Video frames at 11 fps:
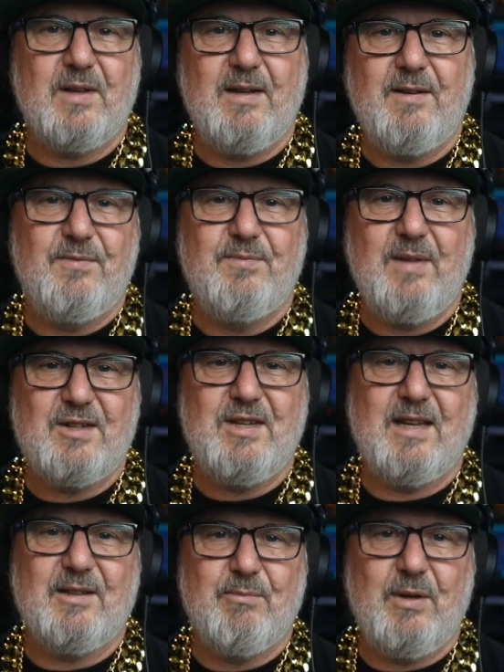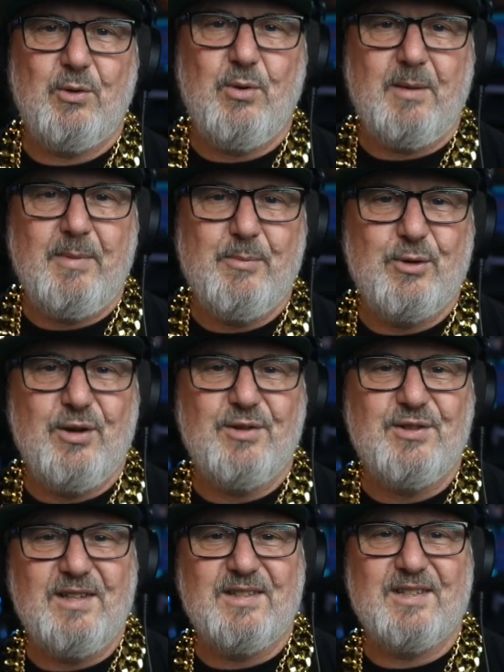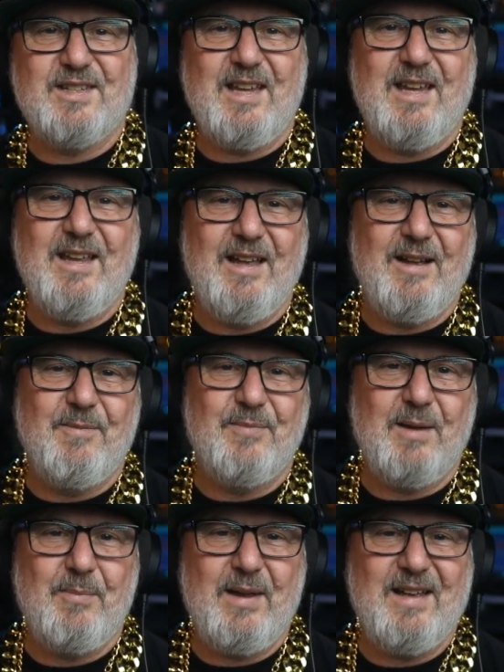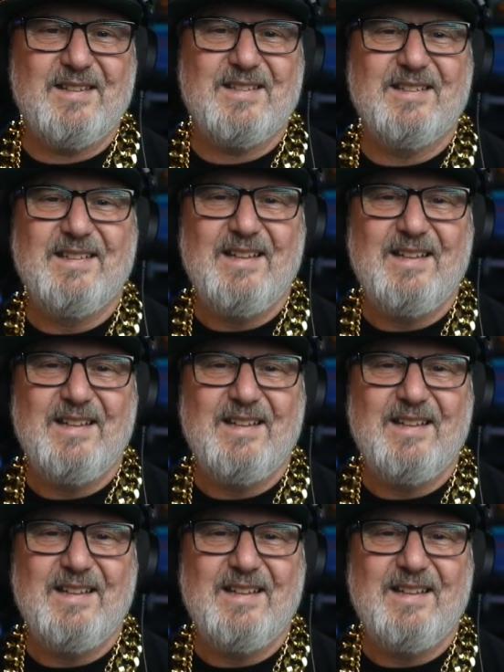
I've actually had quite a bit more content to say about